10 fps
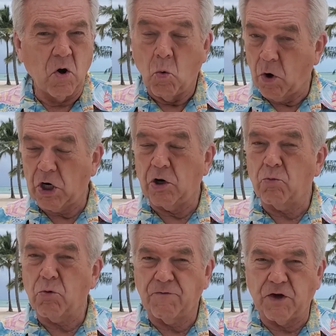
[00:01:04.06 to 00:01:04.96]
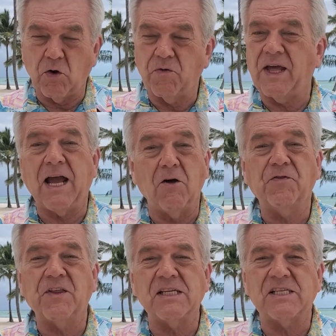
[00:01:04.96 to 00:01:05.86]
We're going to review the
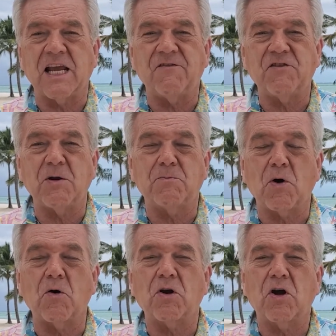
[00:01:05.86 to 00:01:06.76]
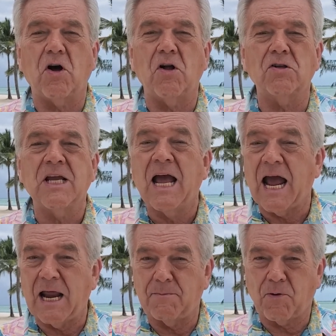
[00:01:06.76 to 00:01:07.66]
health and safety protocols
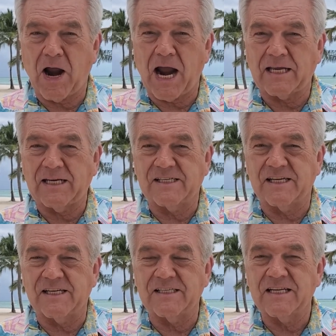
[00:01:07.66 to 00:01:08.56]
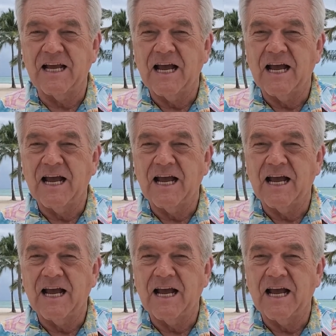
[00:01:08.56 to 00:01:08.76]
and practices.